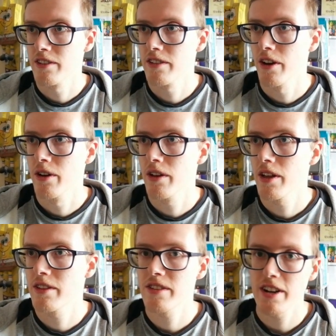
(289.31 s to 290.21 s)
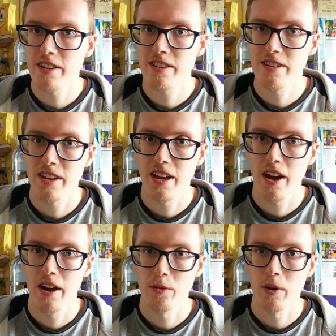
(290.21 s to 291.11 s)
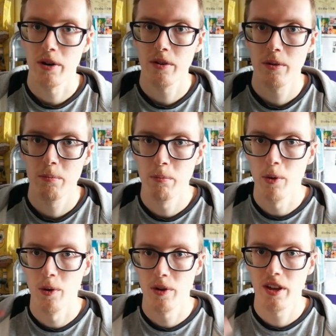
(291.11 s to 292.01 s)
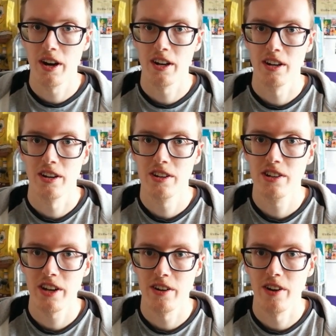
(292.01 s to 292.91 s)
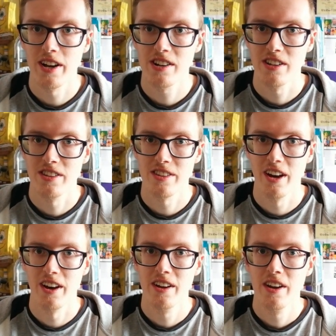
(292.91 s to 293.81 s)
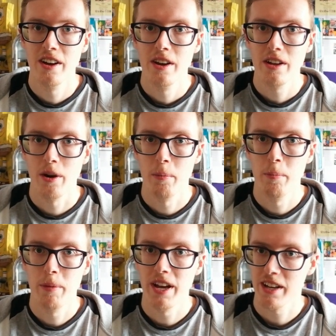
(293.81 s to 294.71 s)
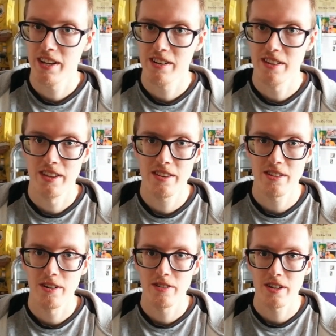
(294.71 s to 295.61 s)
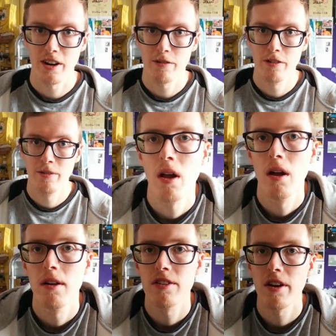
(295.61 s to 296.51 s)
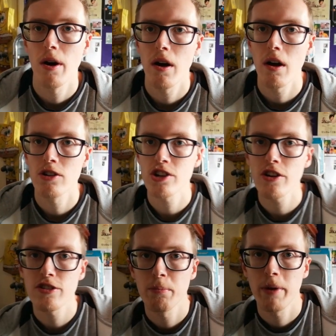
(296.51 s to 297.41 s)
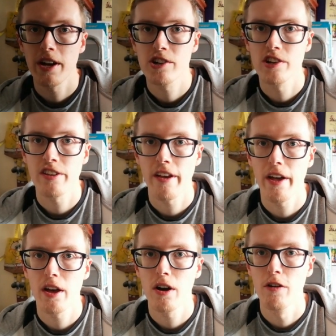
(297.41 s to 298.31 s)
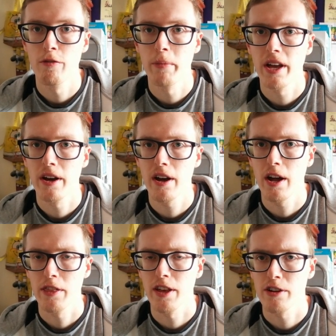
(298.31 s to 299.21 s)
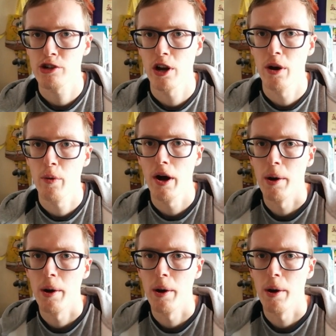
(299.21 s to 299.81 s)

So it's nice to see as well more younger generations being into this sort of stuff. So I'll show some pictures here of me at that show.